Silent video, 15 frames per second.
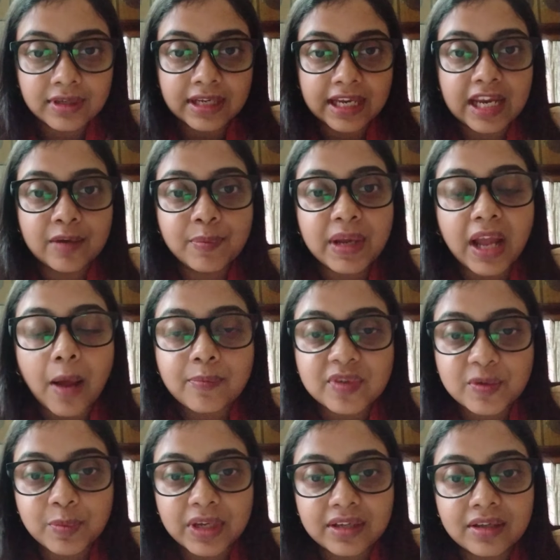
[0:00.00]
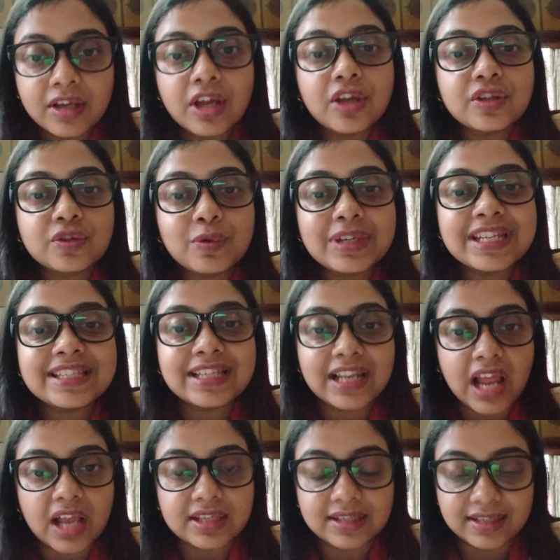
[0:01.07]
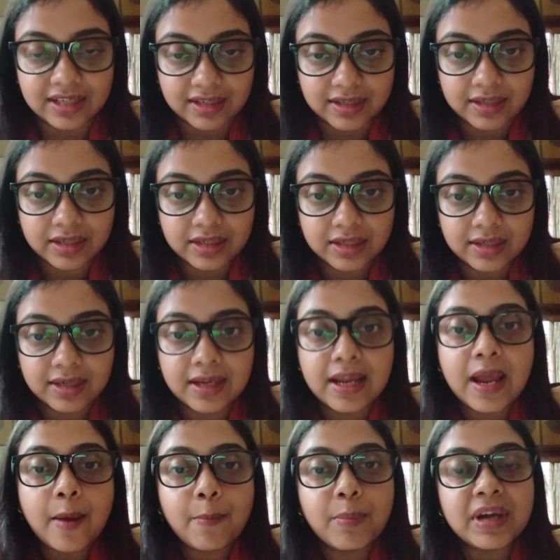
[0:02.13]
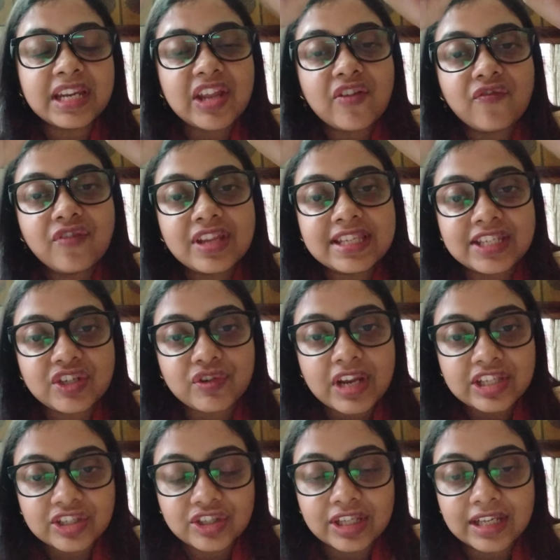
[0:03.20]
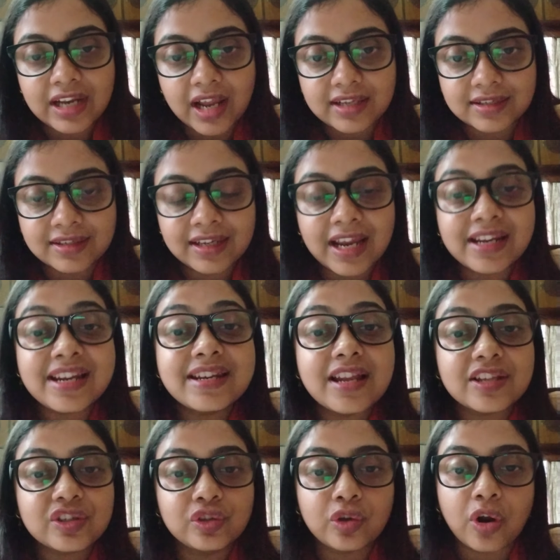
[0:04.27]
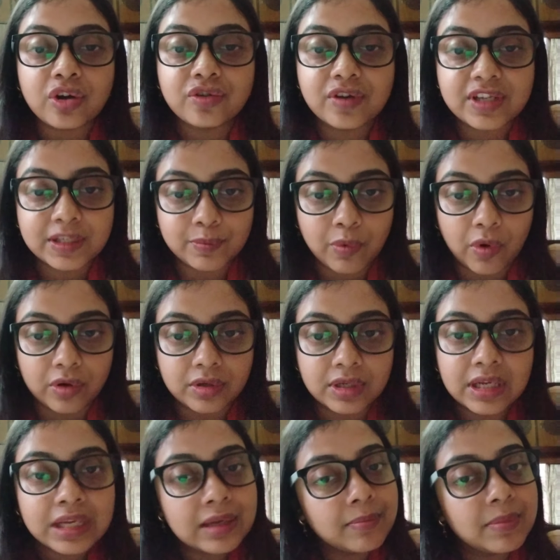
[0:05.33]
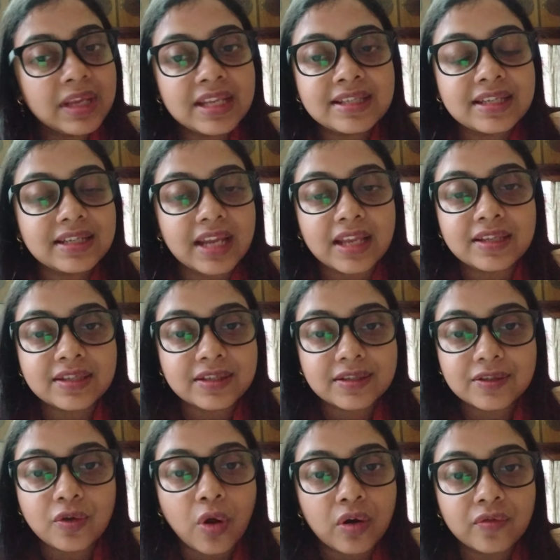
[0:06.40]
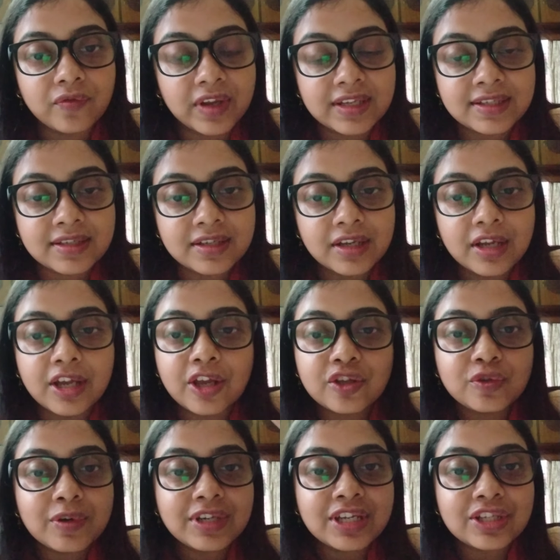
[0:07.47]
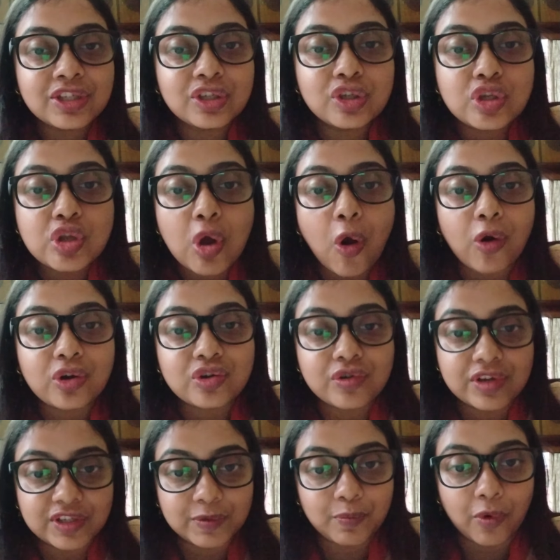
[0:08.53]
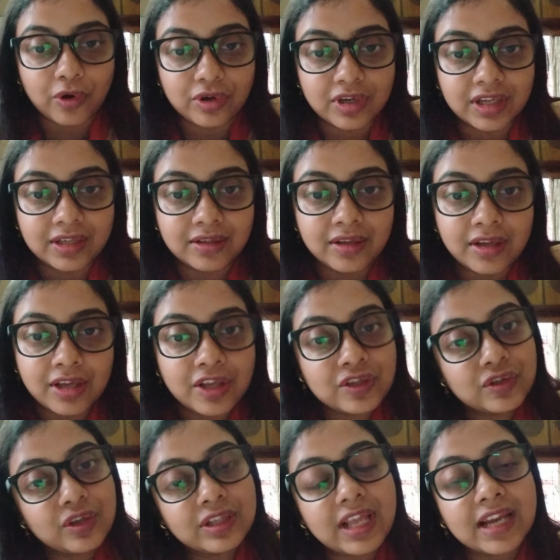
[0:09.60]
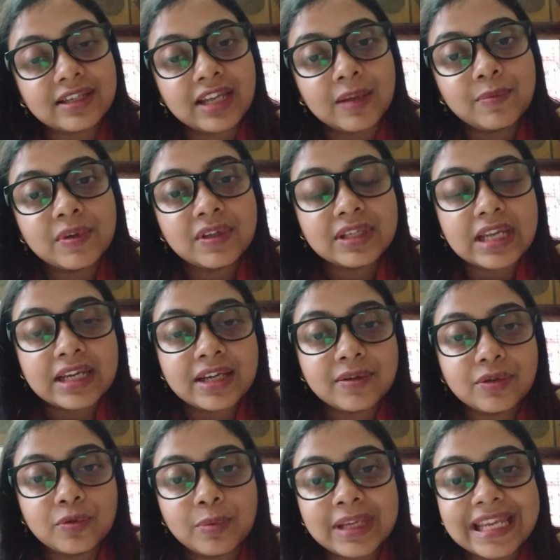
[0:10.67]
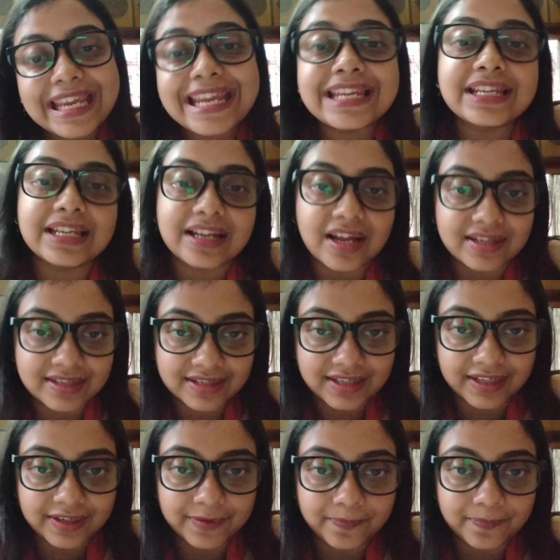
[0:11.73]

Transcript: It becomes big, so it is elastic. But if we stretch the elastic and it does not respond, means it has gone waste, so it is not responding. So that time we tell it to be inelastic.